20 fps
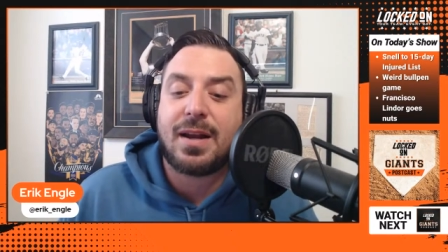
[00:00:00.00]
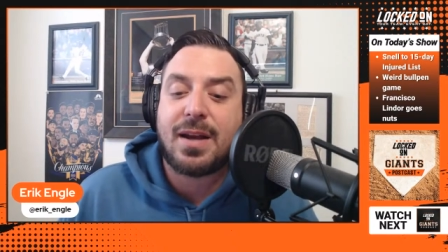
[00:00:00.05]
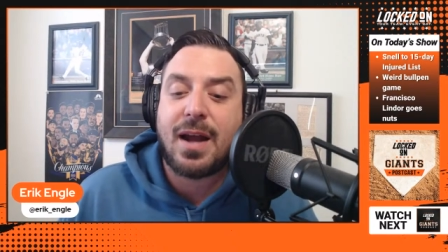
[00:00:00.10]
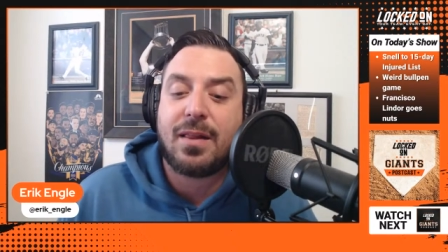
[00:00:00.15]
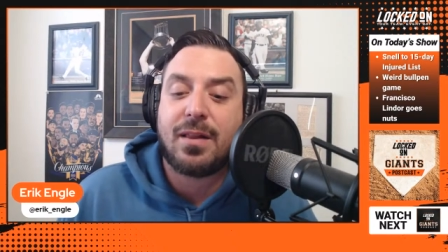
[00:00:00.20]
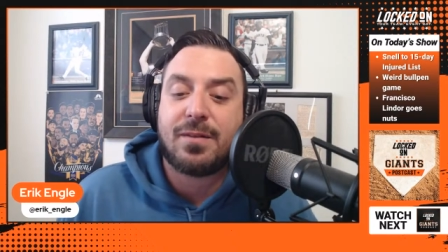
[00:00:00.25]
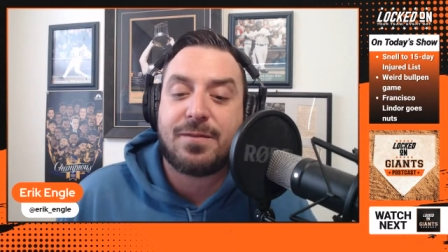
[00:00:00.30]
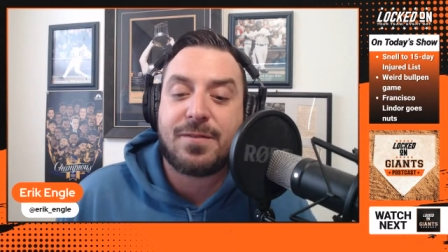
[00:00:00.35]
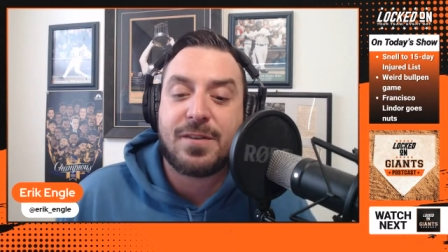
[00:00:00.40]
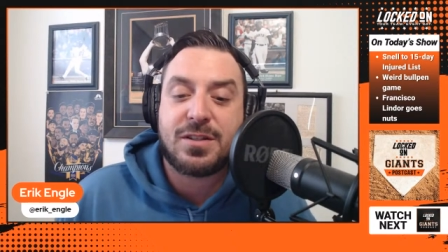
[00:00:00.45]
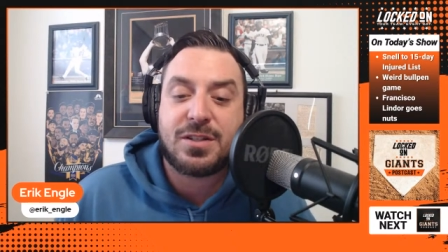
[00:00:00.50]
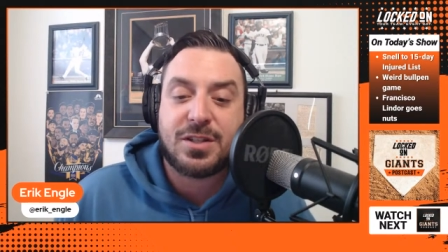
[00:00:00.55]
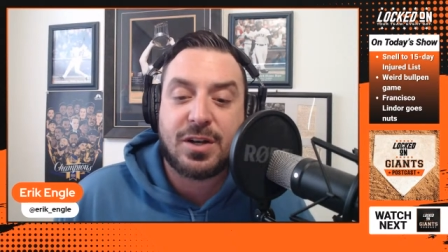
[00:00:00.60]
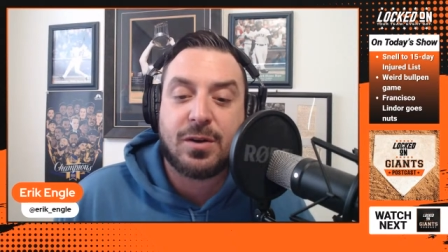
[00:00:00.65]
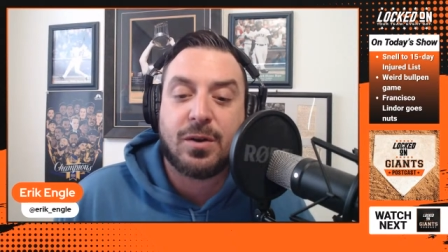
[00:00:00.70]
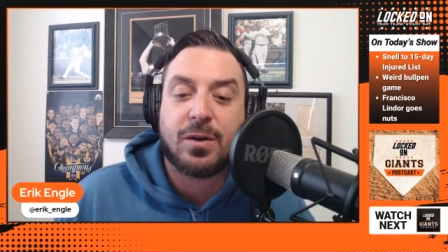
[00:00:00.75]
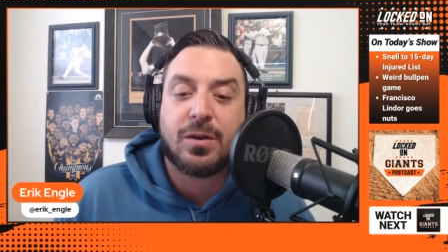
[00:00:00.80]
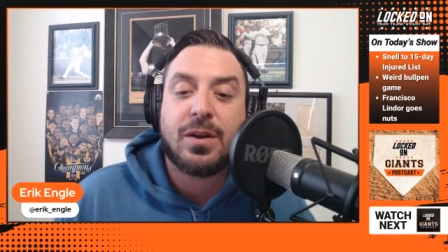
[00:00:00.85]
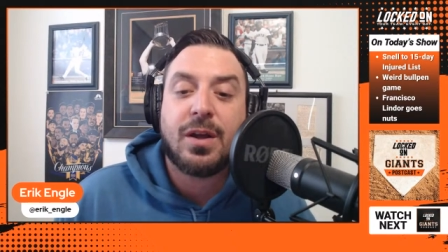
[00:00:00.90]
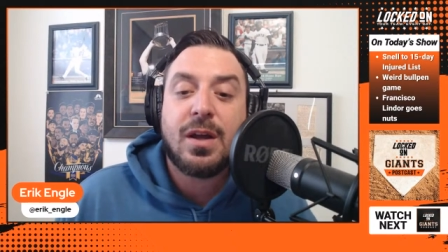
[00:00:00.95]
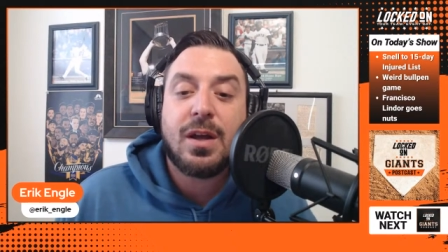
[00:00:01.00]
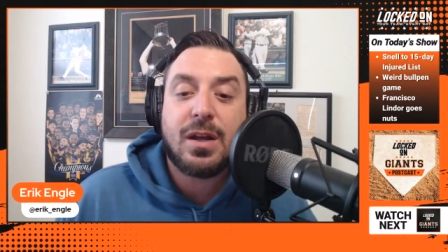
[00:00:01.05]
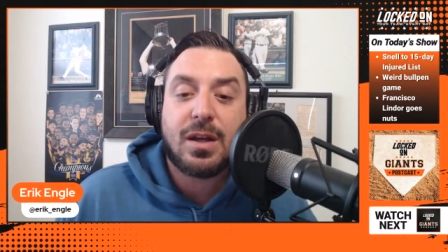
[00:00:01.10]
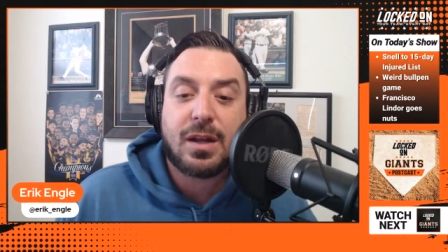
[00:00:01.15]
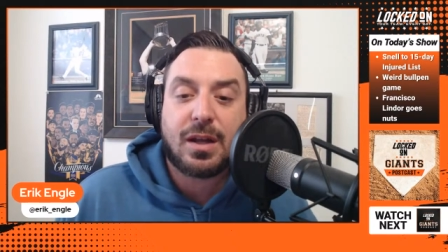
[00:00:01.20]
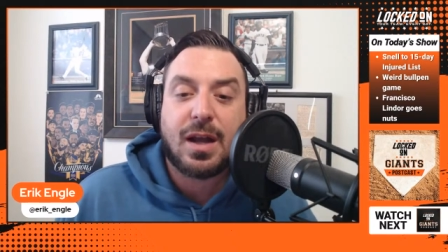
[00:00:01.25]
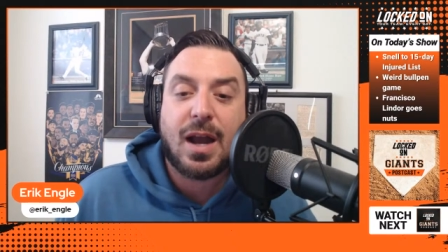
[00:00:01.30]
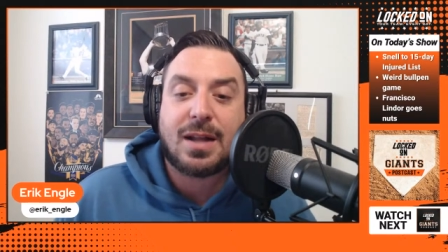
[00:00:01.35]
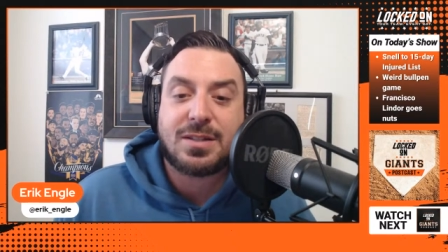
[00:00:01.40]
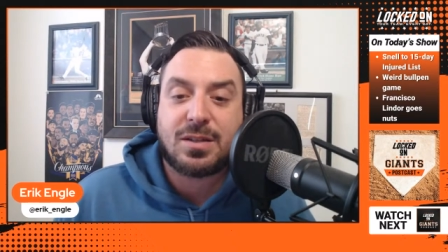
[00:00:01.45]
Tyler Fitzgerald
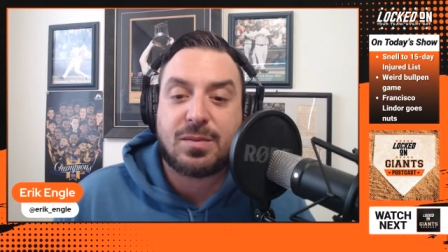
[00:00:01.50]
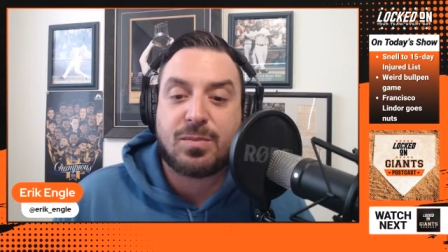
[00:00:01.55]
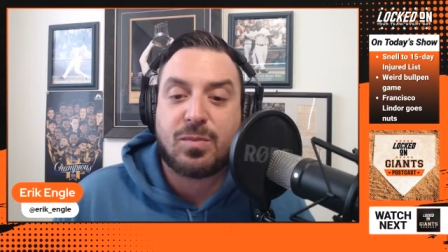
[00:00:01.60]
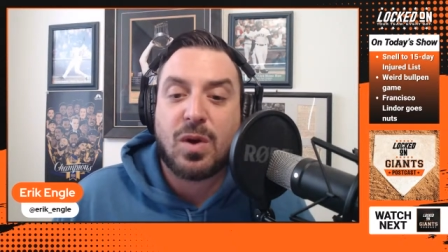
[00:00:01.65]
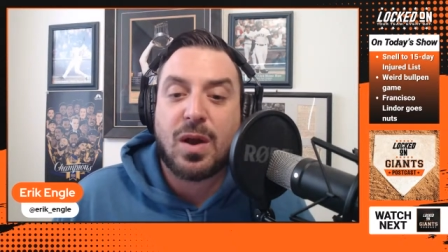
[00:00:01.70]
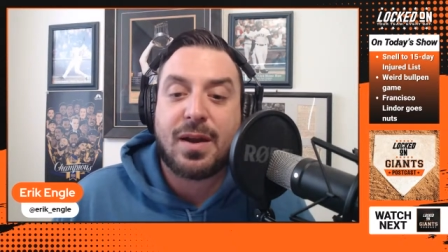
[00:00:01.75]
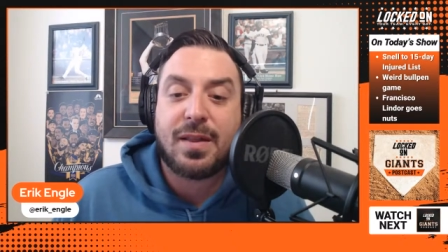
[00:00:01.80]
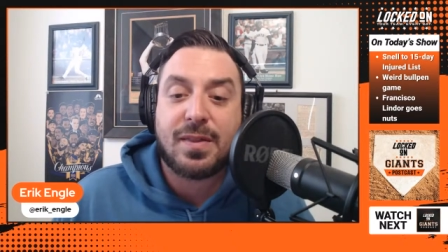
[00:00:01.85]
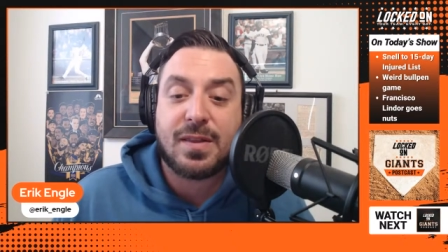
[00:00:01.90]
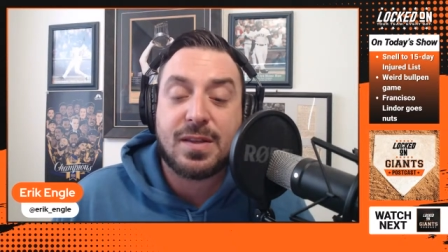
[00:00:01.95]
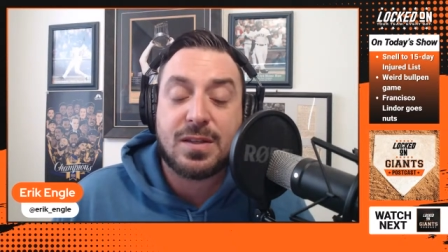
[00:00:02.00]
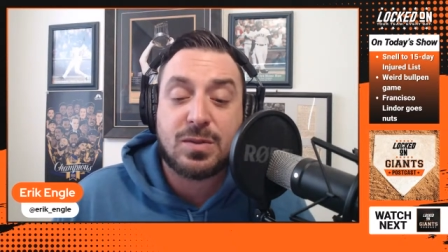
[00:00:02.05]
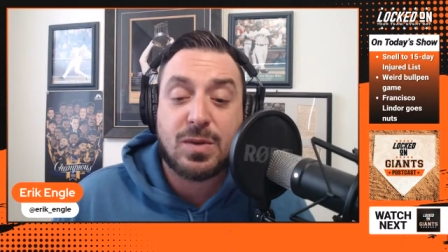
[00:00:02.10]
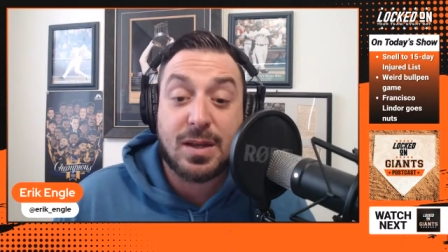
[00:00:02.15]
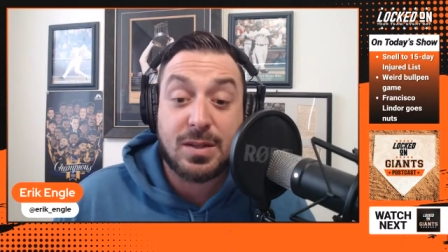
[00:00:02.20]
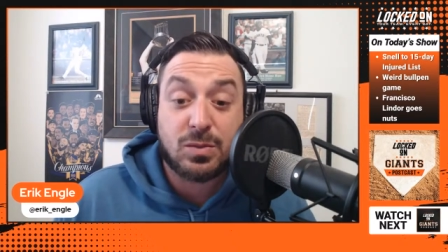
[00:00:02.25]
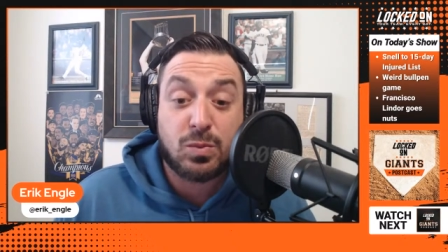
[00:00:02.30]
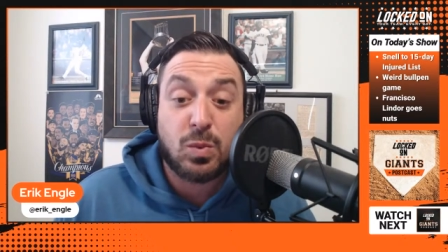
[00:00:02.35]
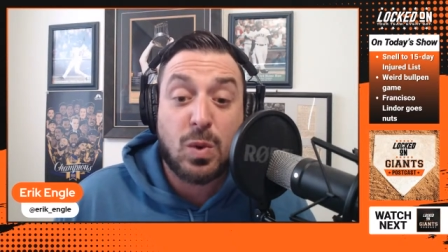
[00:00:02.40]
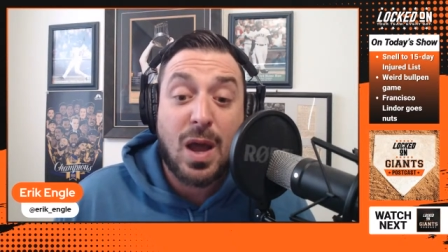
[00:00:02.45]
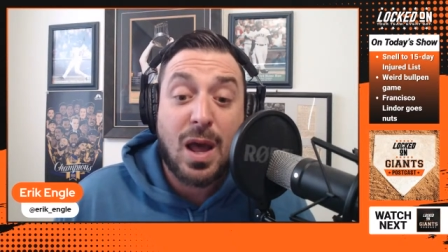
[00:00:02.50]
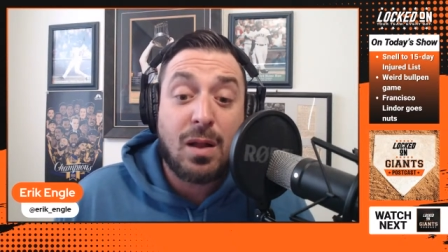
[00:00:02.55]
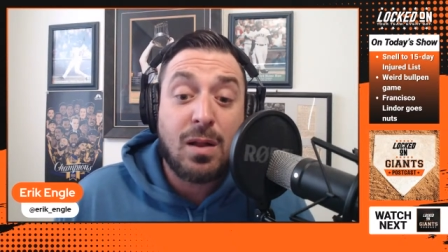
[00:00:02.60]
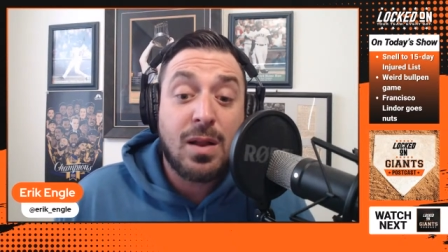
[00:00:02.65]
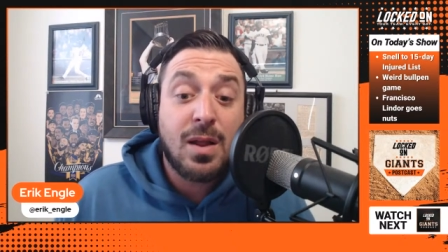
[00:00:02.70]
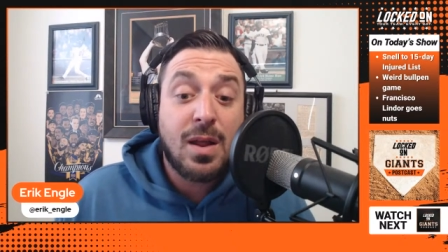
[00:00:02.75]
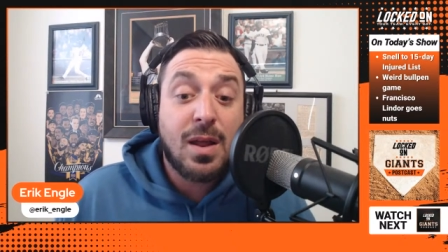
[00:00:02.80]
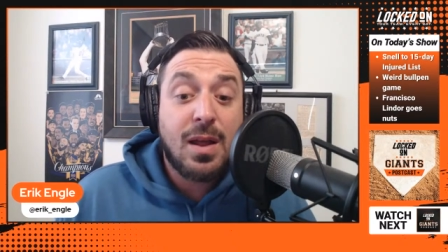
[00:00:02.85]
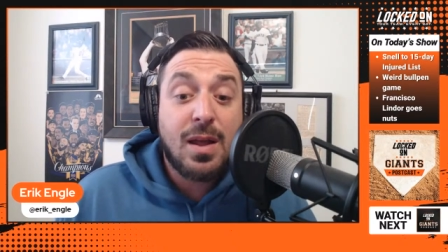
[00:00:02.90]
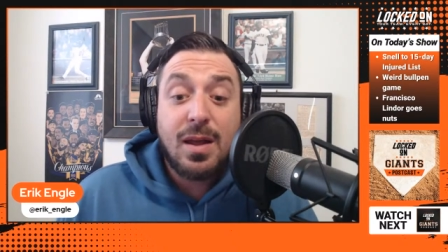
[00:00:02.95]
got some run in this as well.